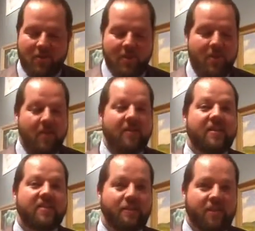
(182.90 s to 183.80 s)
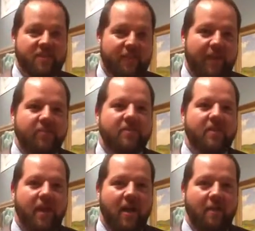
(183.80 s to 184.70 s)
It's something special,
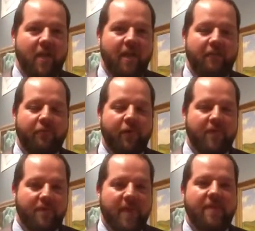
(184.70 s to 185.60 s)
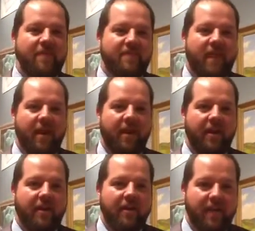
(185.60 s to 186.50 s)
and for it to be in this
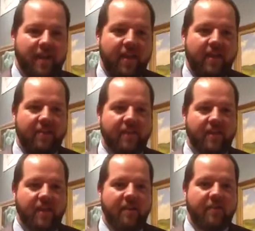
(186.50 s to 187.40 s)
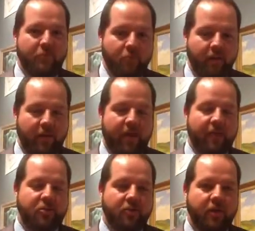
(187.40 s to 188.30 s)
area is a really nice
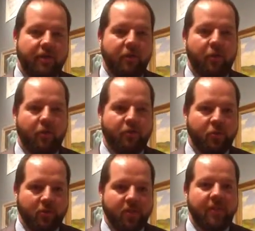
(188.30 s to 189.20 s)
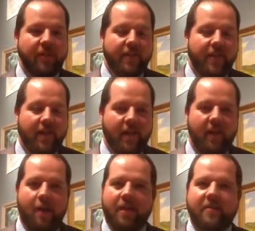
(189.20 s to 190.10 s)
treat for North Georgia.
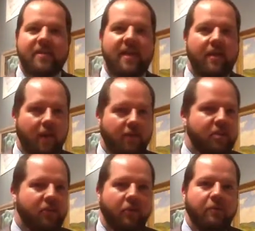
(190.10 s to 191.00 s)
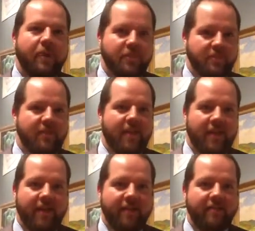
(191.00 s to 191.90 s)
I mean, $10 general admission
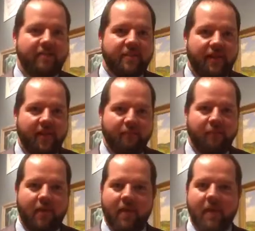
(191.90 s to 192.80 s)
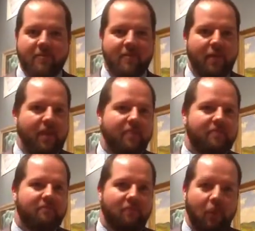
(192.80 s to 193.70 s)
is, I mean,
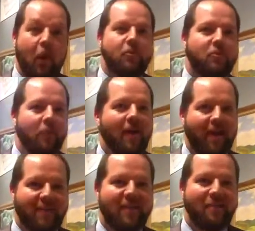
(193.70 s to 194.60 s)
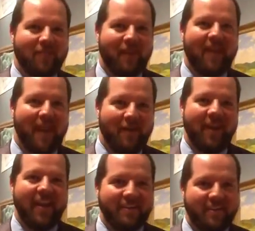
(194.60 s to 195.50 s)
it's lunch one day, it seems like
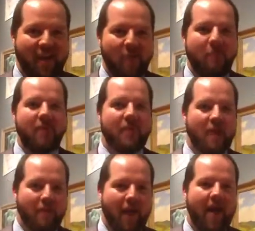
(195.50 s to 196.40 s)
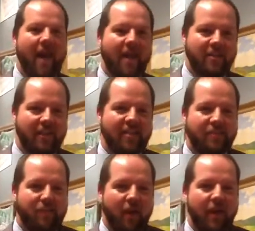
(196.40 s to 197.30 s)
nowadays, but to come by and actually
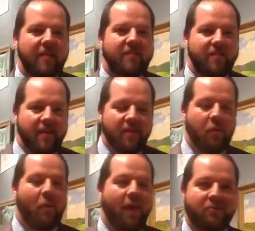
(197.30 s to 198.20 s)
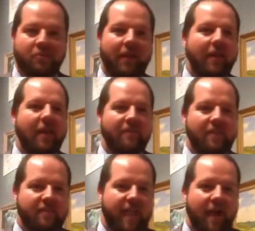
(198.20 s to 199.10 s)
experience the West without leaving the
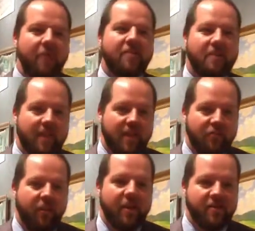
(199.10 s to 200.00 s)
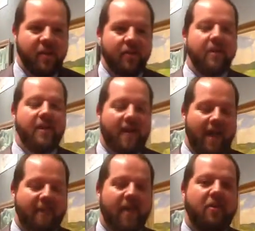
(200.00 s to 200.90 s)
South is a neat treat. So I
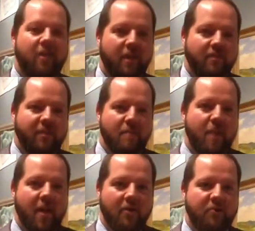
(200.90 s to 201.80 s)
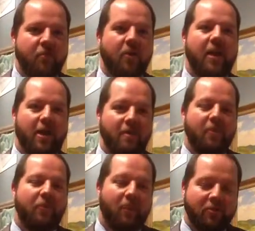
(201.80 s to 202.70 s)
invite you to come see America's Story here at
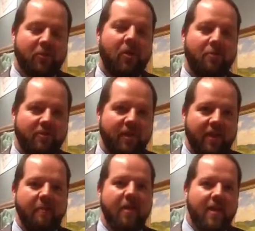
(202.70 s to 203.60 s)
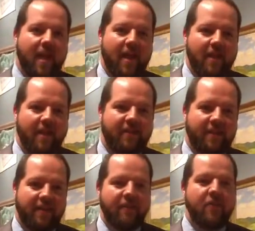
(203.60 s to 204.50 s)
Booth Western Art Museum and
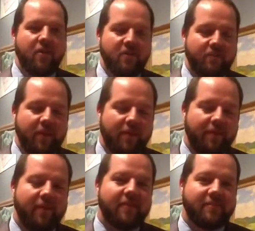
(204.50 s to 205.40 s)
take the afternoon and spend it with us.